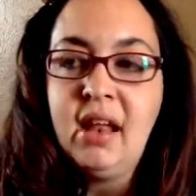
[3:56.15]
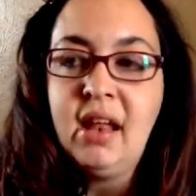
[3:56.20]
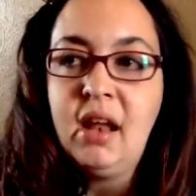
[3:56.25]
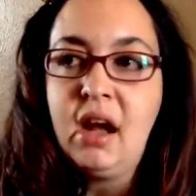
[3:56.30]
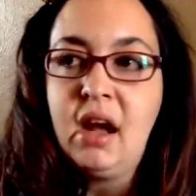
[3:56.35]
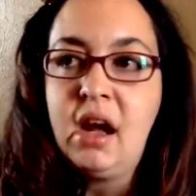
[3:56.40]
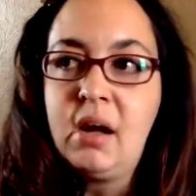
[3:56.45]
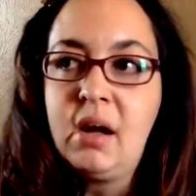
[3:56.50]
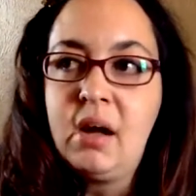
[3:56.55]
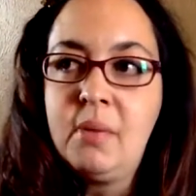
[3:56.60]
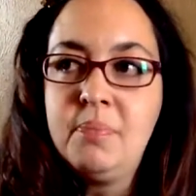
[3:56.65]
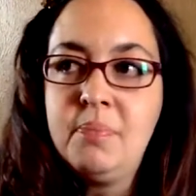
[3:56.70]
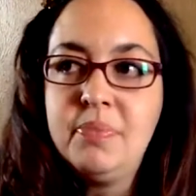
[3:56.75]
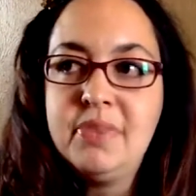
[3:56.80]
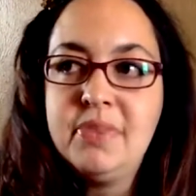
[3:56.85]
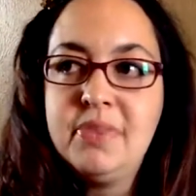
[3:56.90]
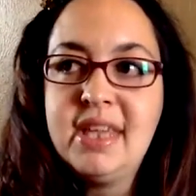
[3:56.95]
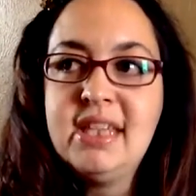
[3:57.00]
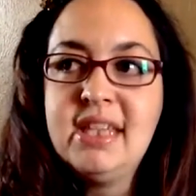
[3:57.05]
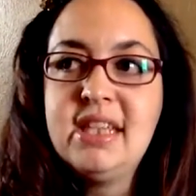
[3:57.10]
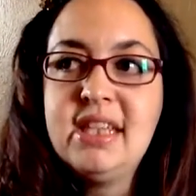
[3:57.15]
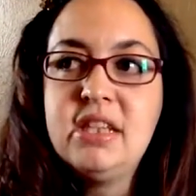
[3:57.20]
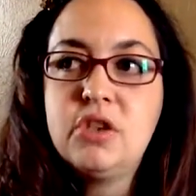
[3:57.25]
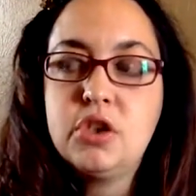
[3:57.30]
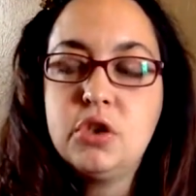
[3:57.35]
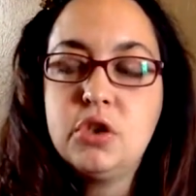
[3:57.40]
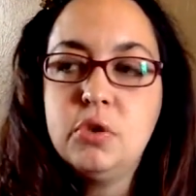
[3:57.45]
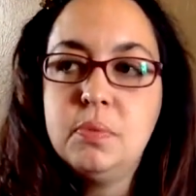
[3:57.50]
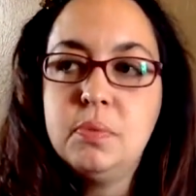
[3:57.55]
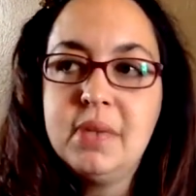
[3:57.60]
they need
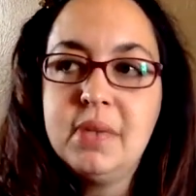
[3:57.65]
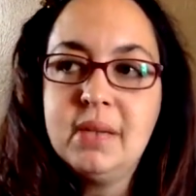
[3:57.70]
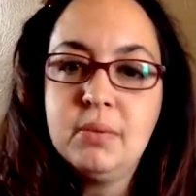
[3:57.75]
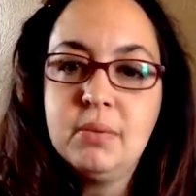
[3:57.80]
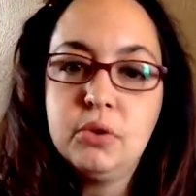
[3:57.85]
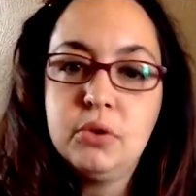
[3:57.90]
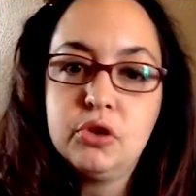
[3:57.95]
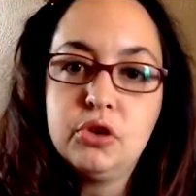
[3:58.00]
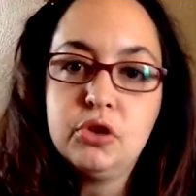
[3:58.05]
to be able